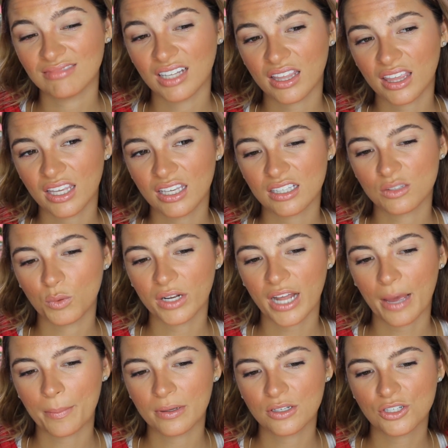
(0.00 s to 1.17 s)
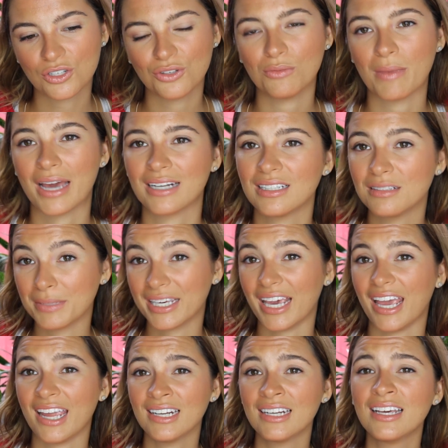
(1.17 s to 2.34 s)
I think it's what happened to Madeleine
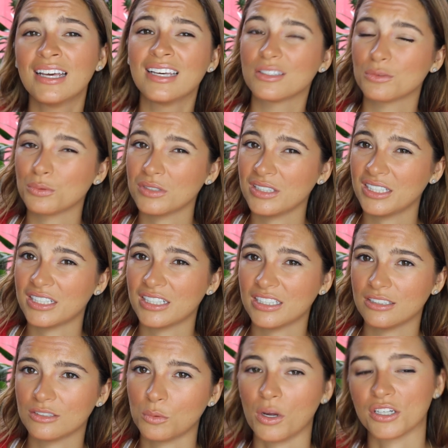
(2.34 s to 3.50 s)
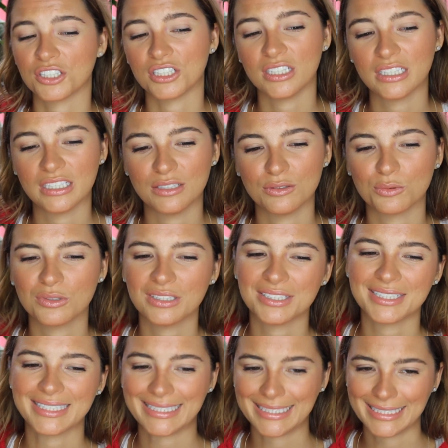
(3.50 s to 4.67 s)
McCann. It's really good. I just watched it. It was really
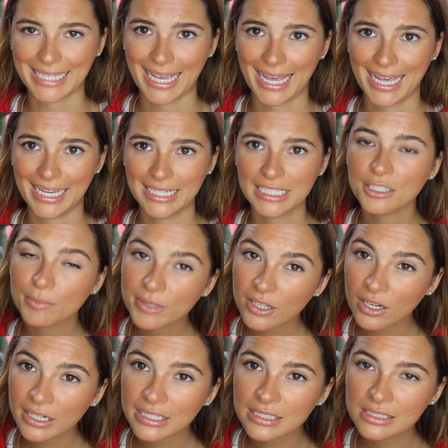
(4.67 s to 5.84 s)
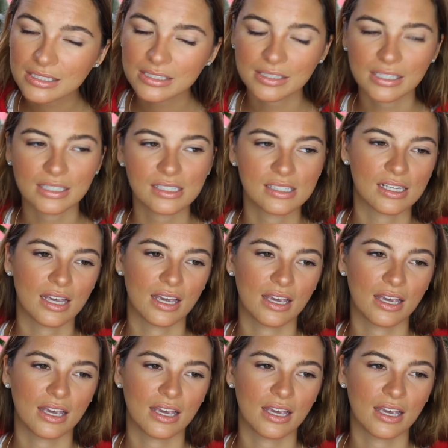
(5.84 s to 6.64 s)
sad, to be honest, because